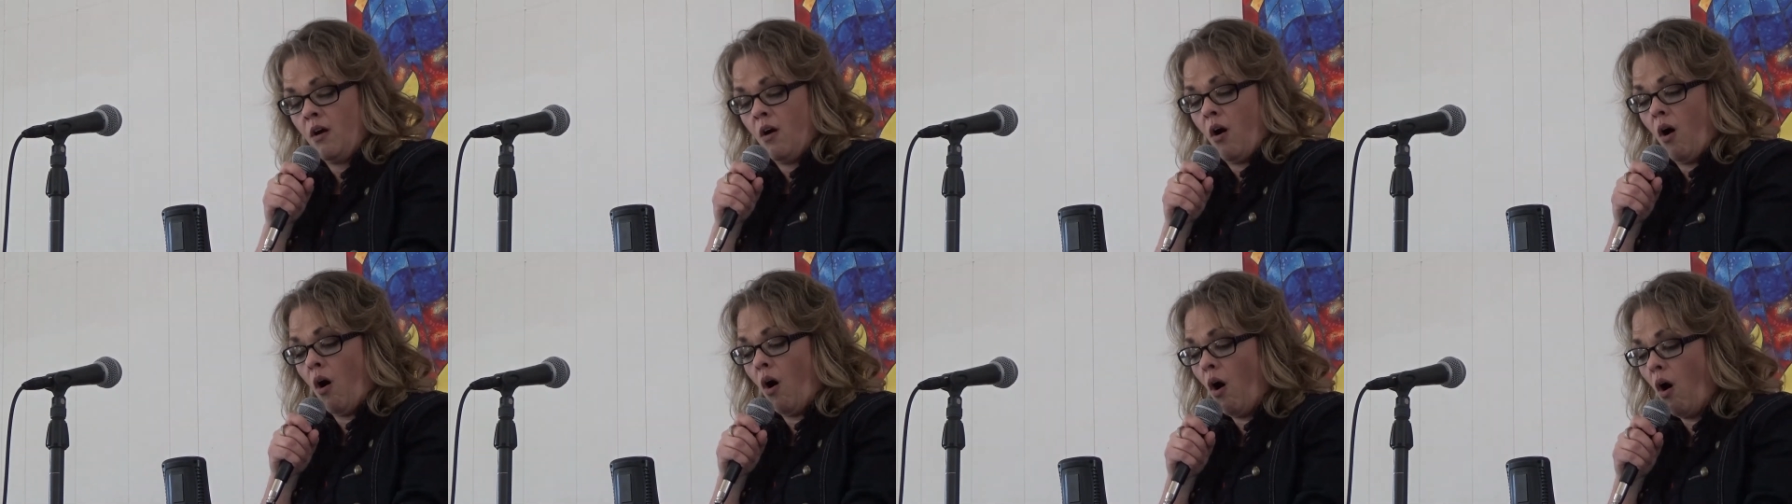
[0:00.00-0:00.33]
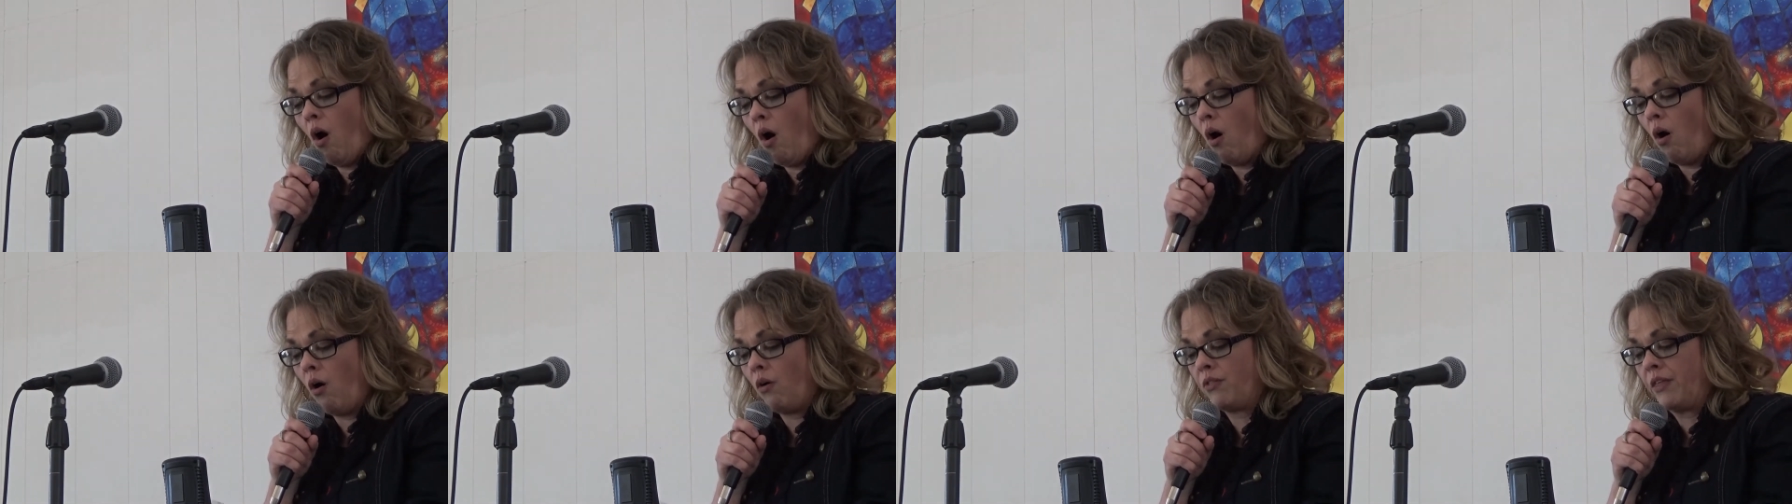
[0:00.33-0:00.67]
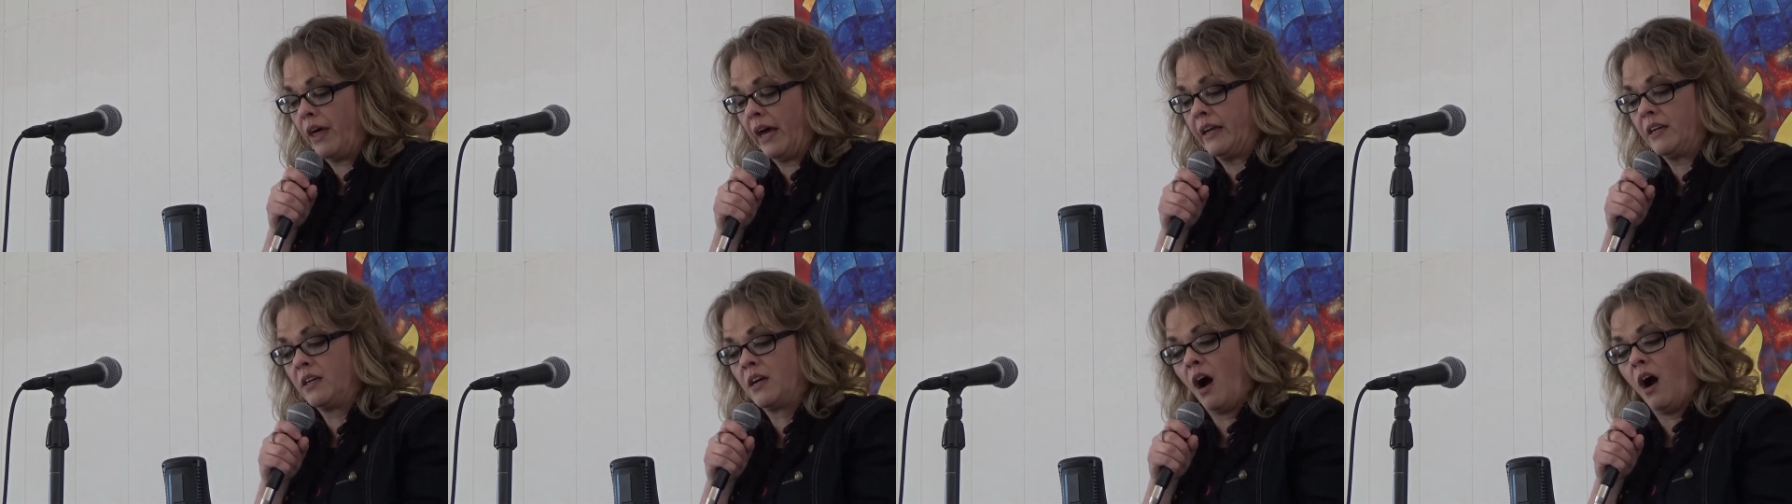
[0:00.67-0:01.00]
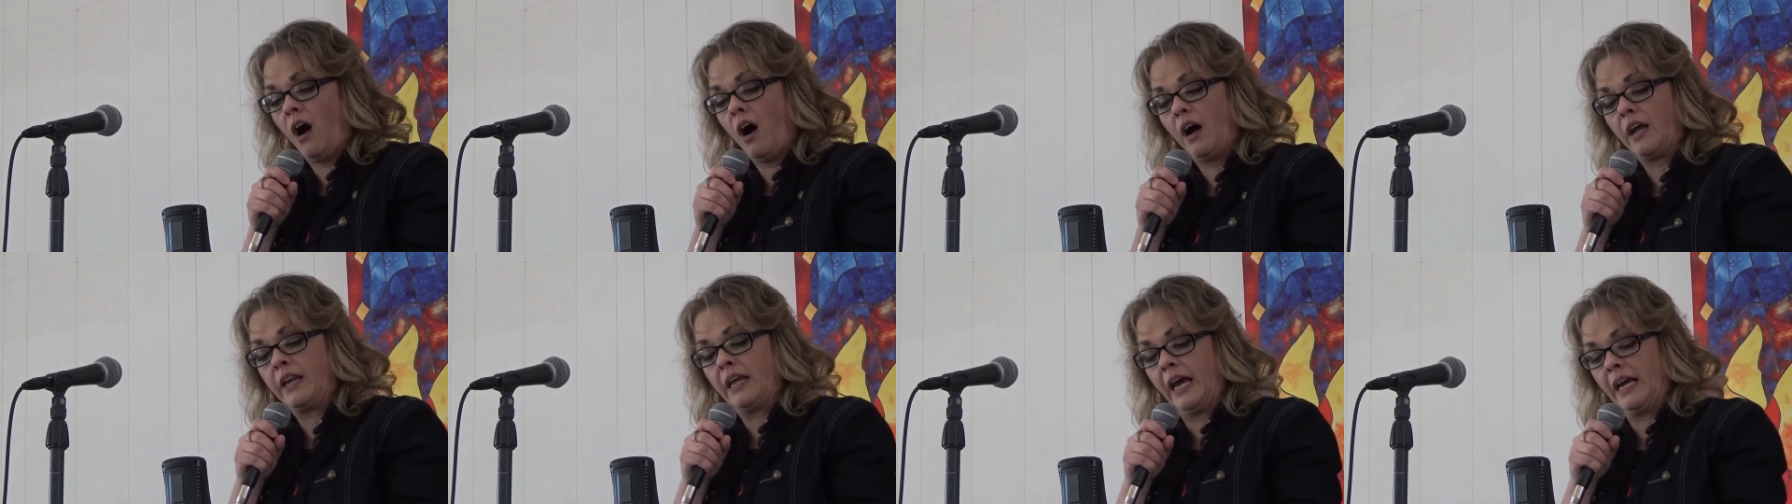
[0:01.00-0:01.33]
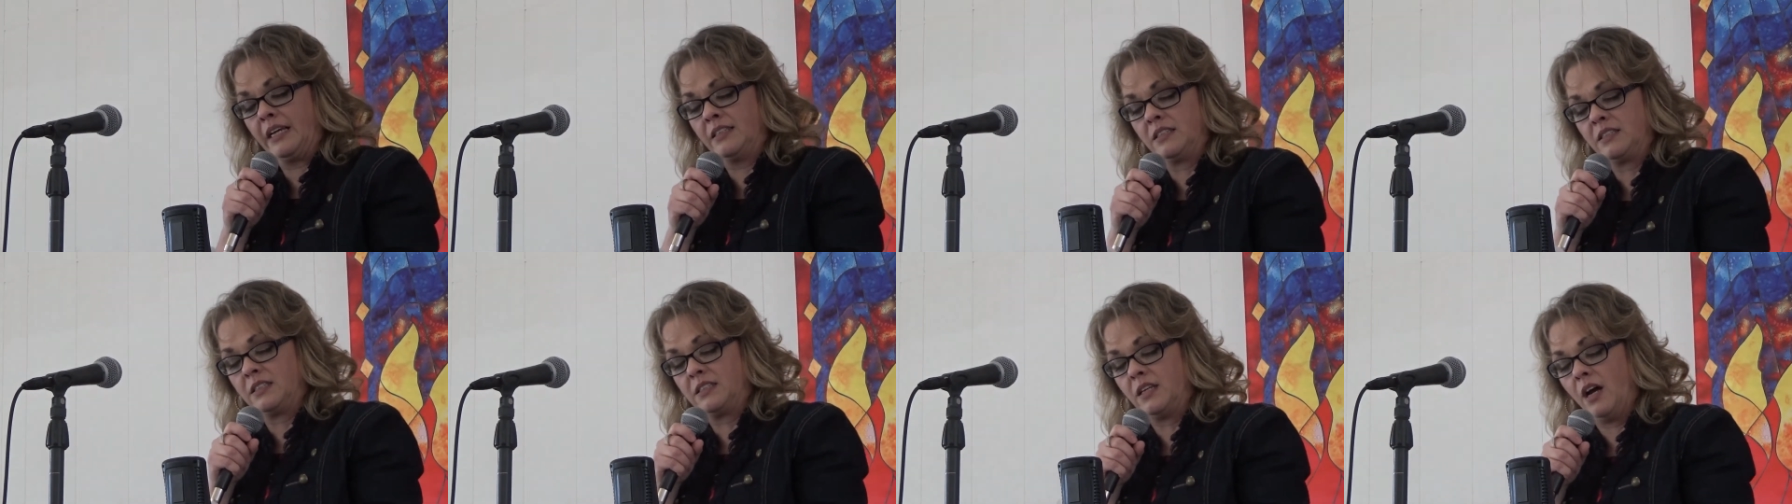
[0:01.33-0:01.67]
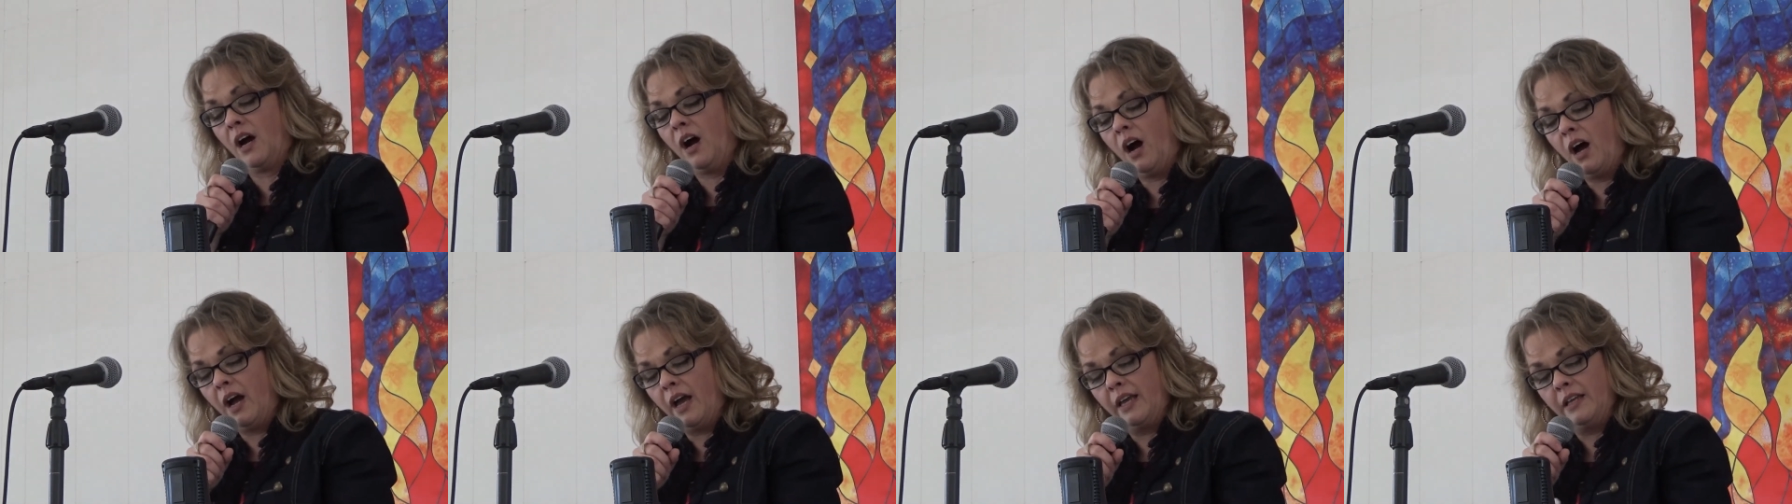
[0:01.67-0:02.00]
all that God has
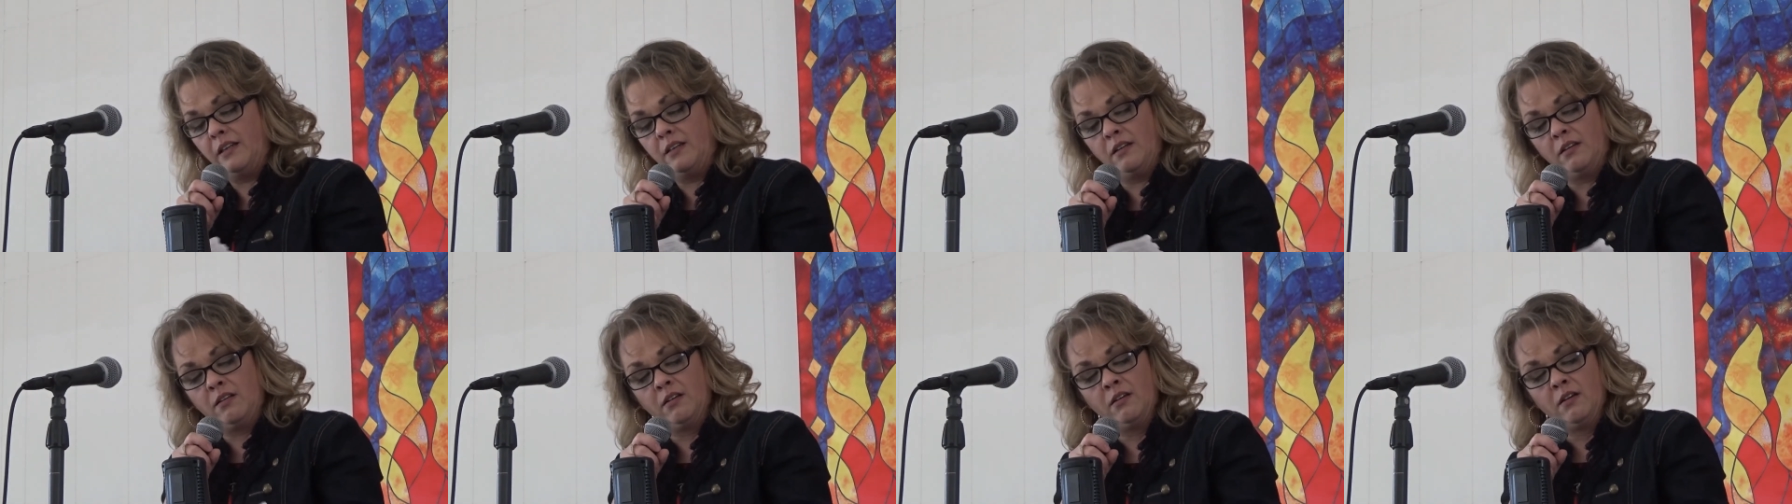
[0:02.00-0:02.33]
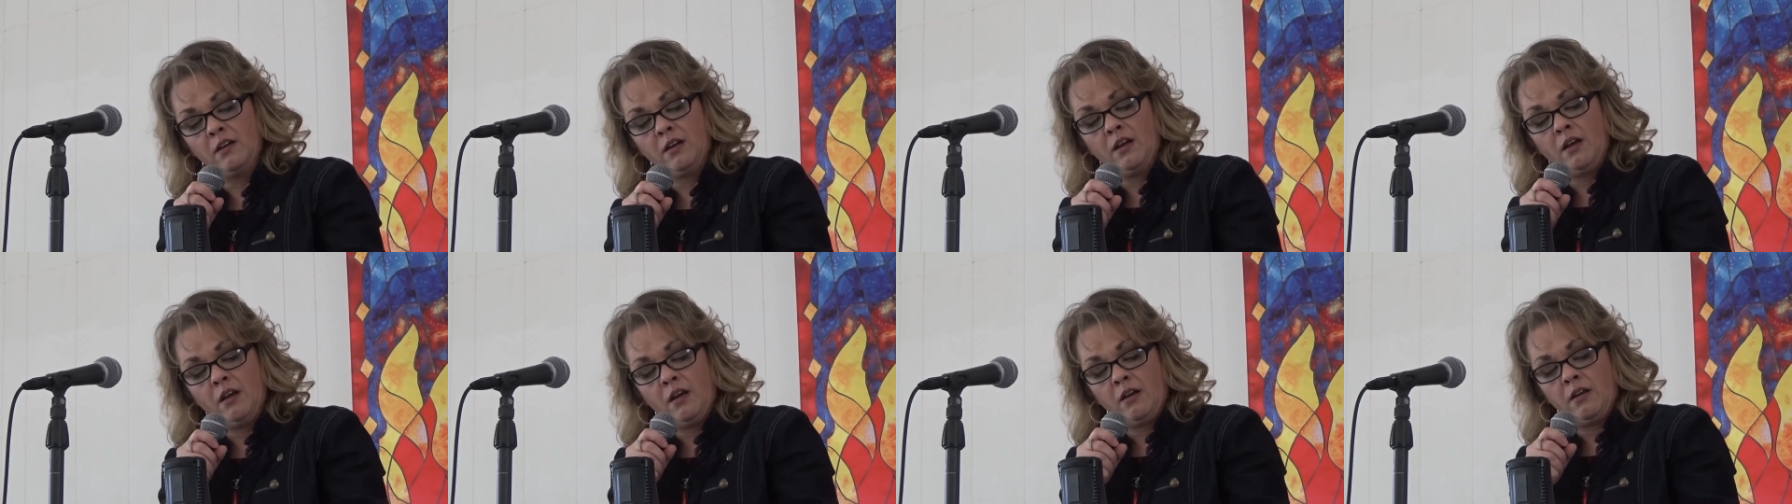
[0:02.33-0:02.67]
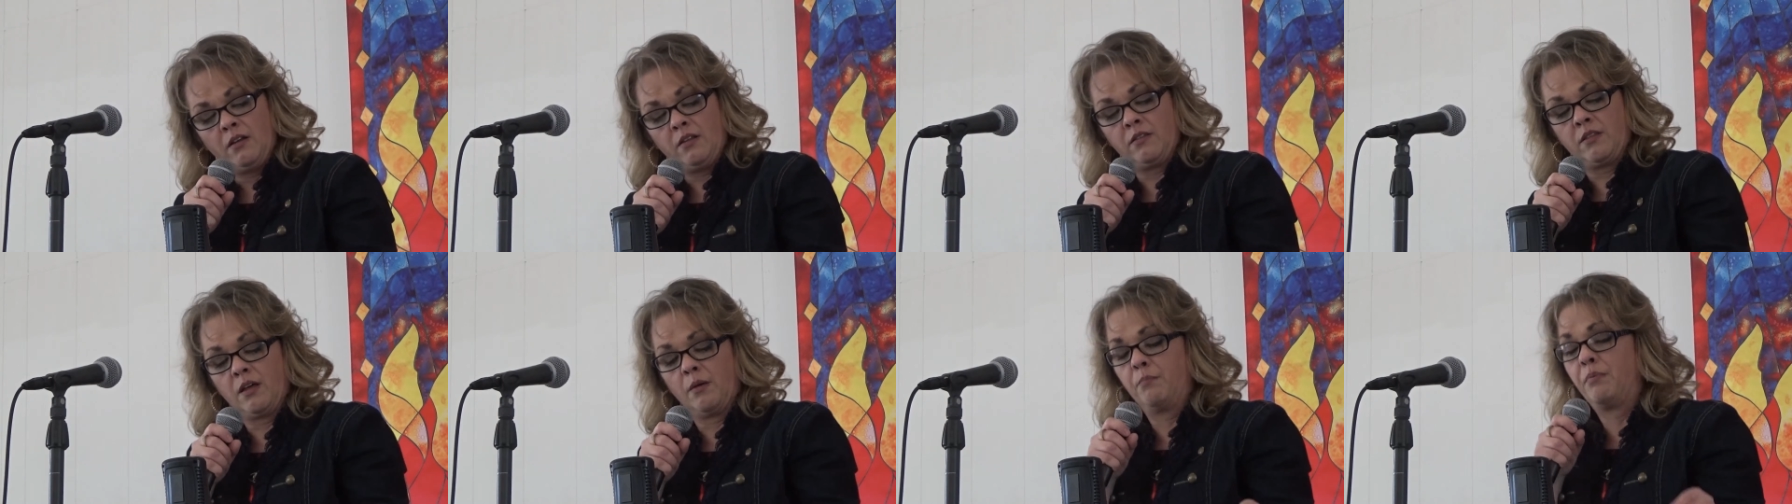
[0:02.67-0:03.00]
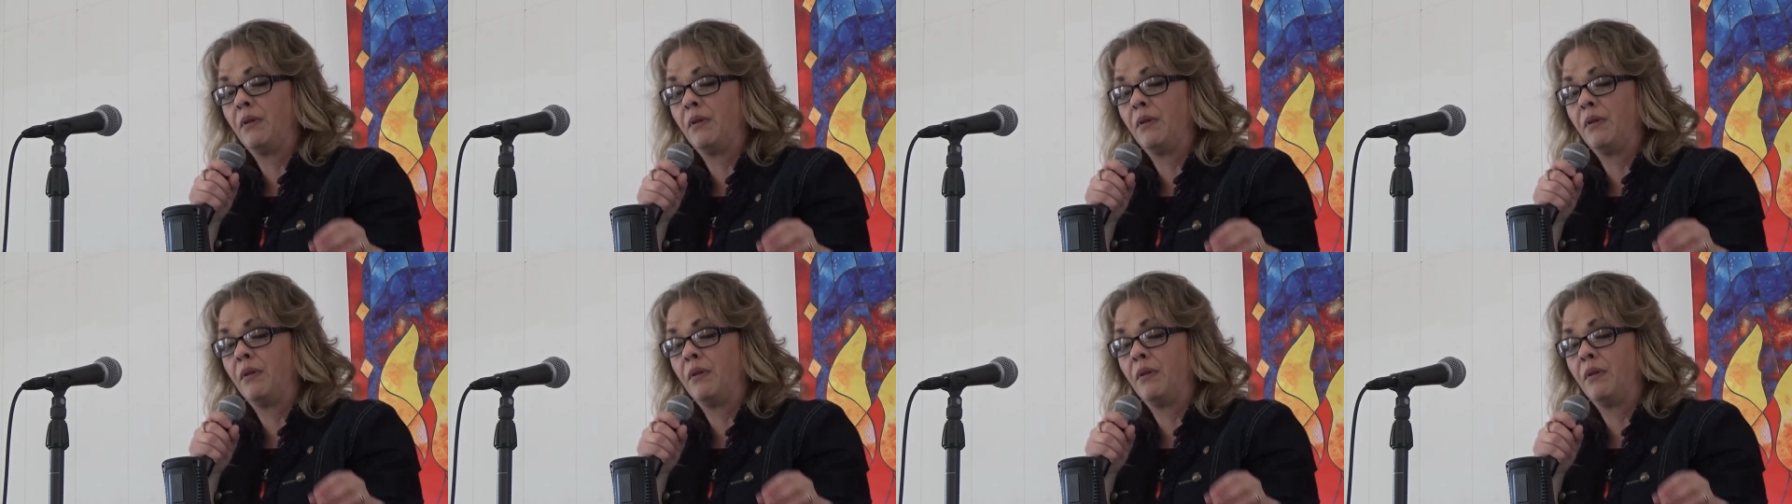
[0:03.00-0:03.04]
done the